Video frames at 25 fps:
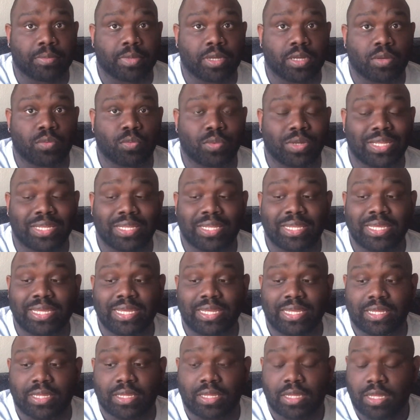
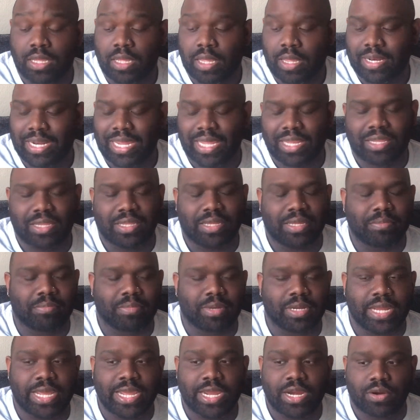Lee. Not Lee,
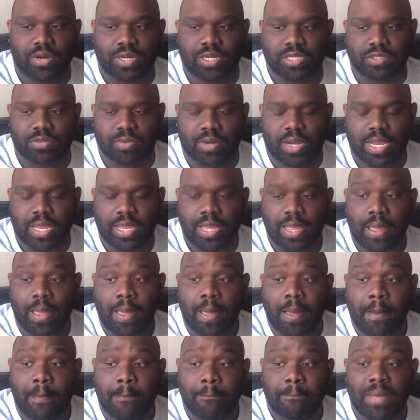but Aries, right?
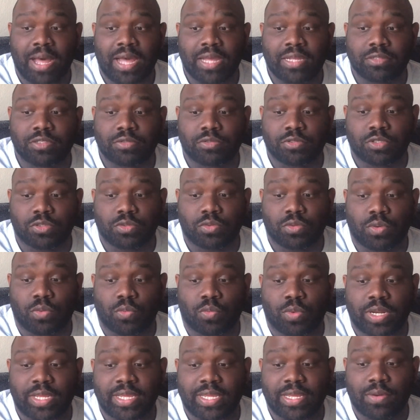Mind you,
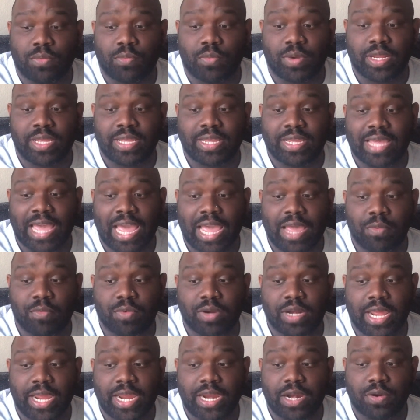when he came with
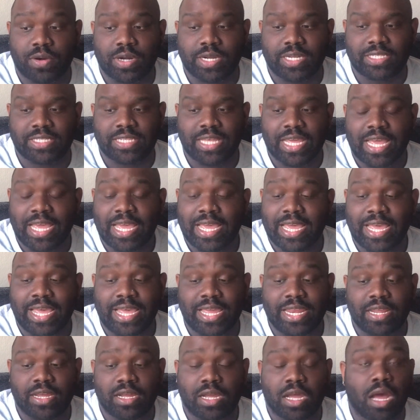Aries, he
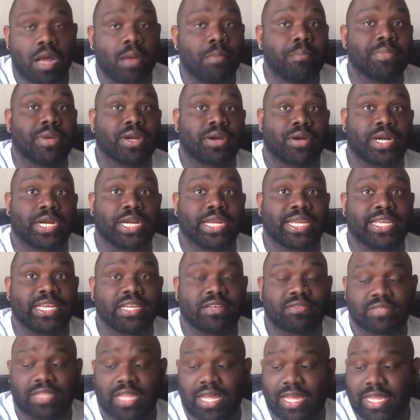didn't come bearing
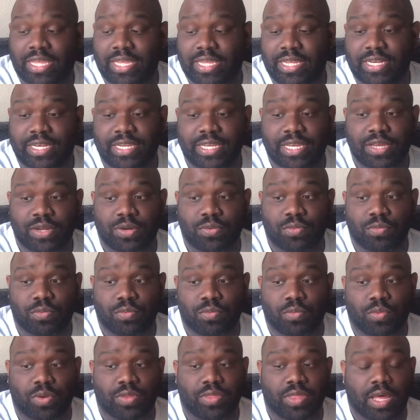gifts like he did
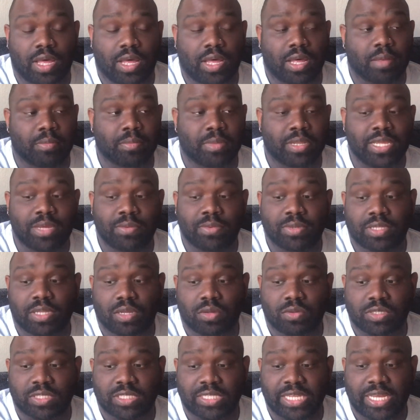with Lee with
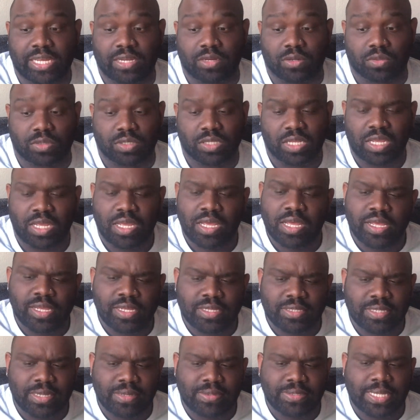those sandals.
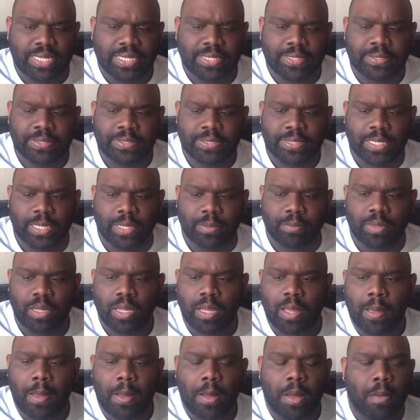So I was like, "Come,
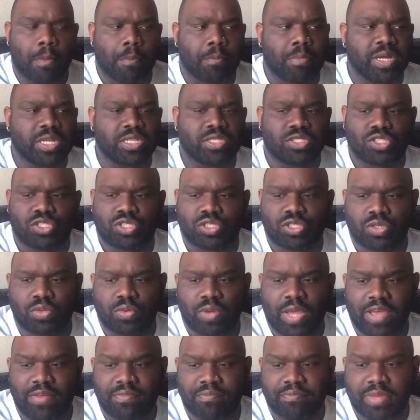but you
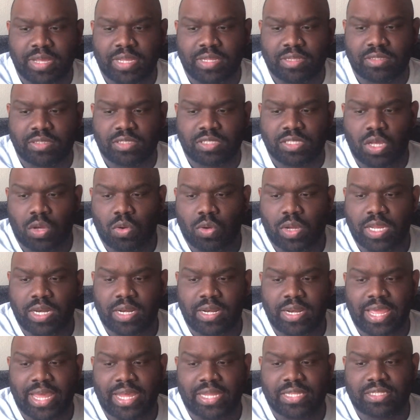have been so
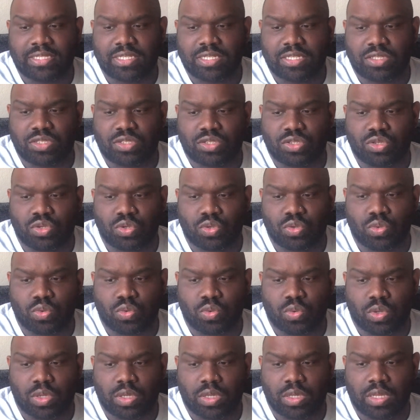connected
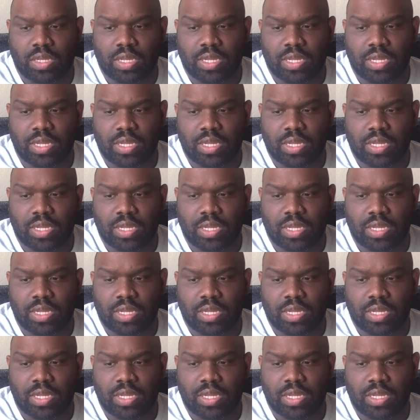to,